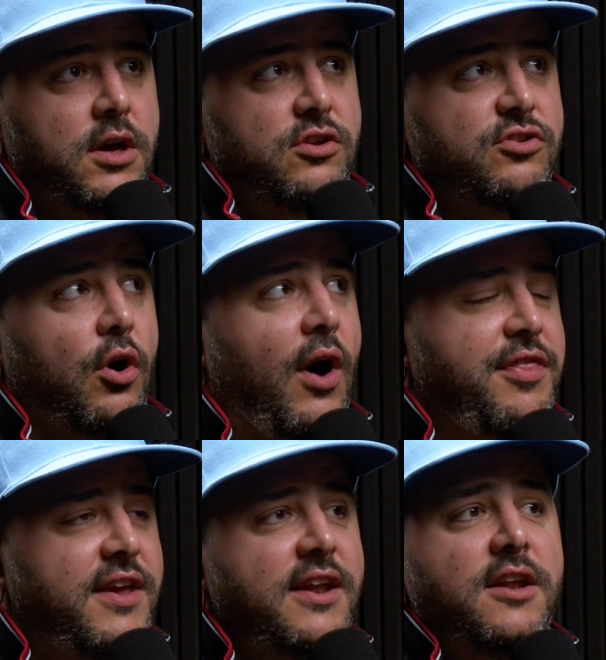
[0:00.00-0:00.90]
So I
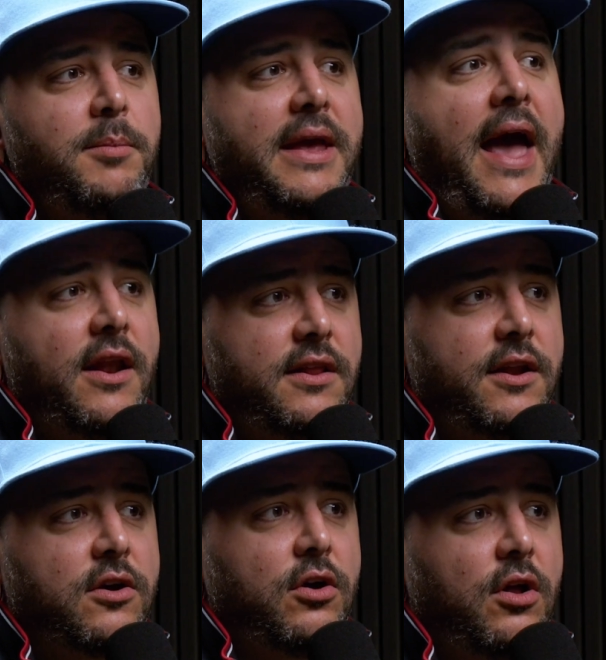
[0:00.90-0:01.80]
think you need to be
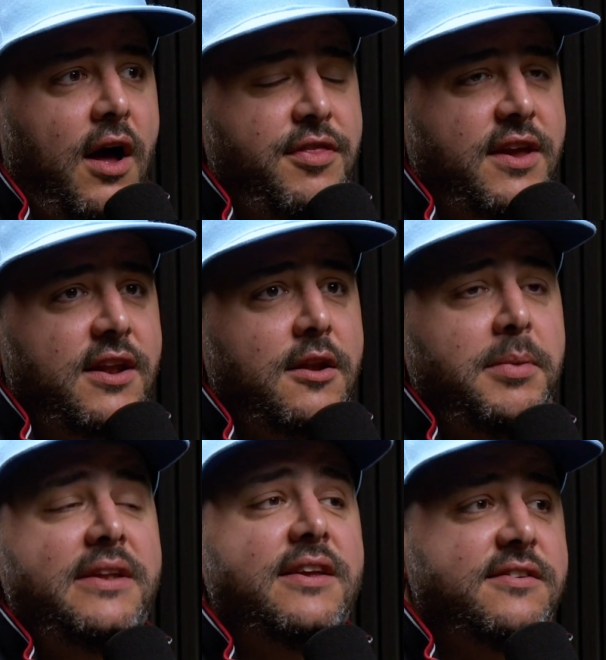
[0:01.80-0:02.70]
analytical. I think you need to
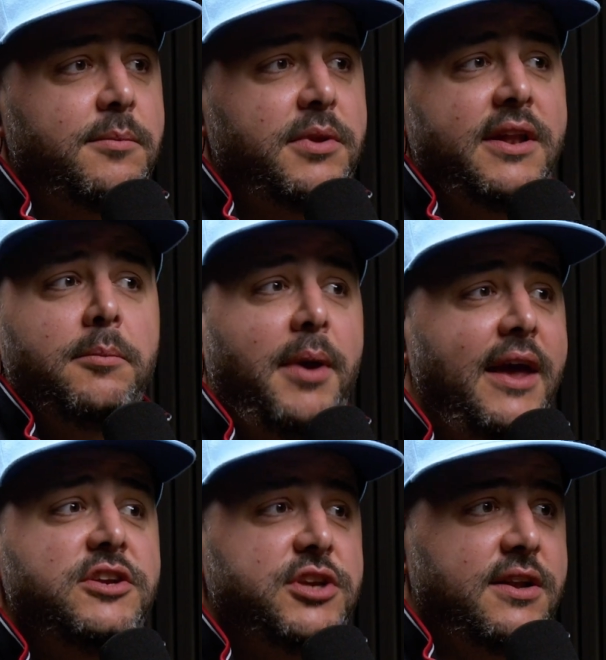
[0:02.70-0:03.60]
be disciplined and
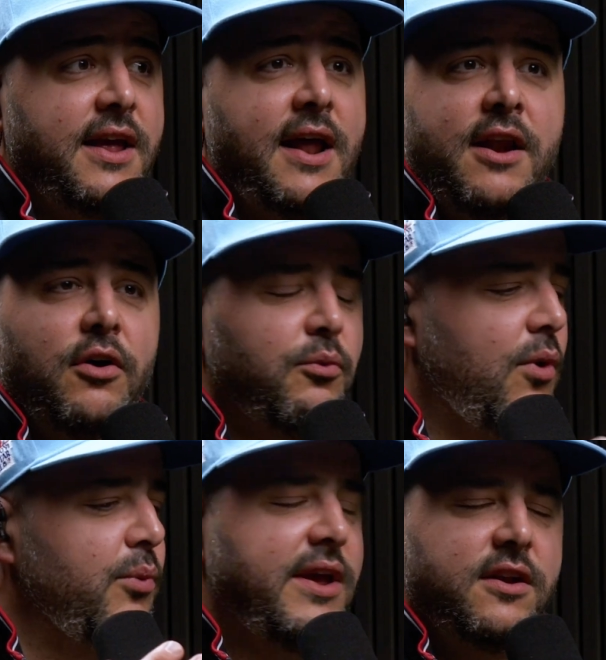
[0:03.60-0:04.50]
patient. And I know
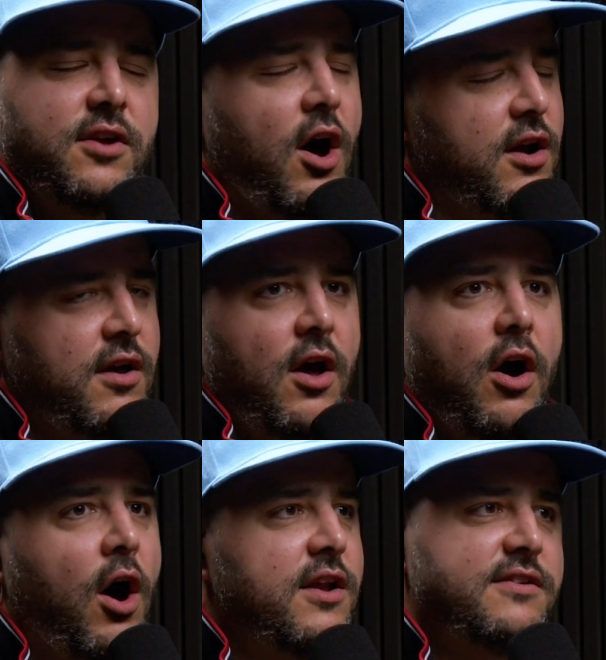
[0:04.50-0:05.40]
we could talk
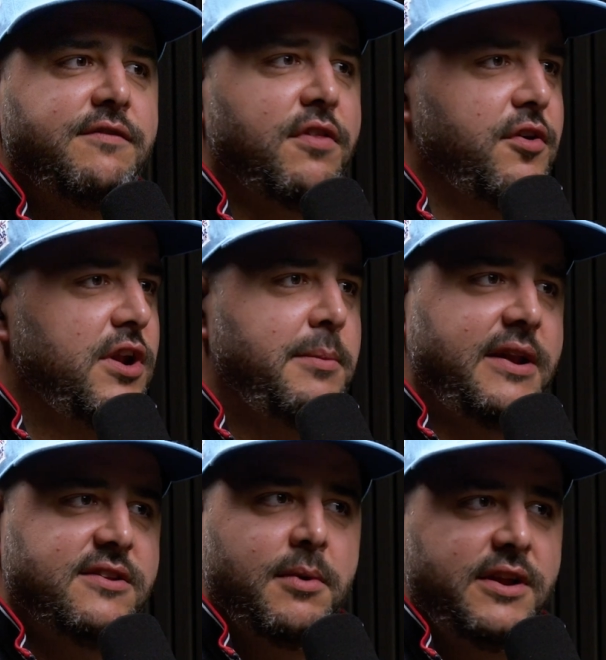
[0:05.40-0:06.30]
honestly for 30
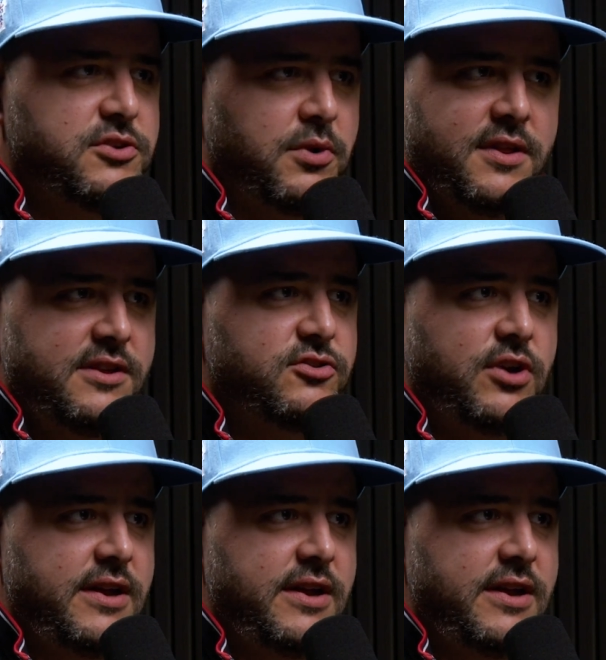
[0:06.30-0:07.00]
minutes about each one of these trades.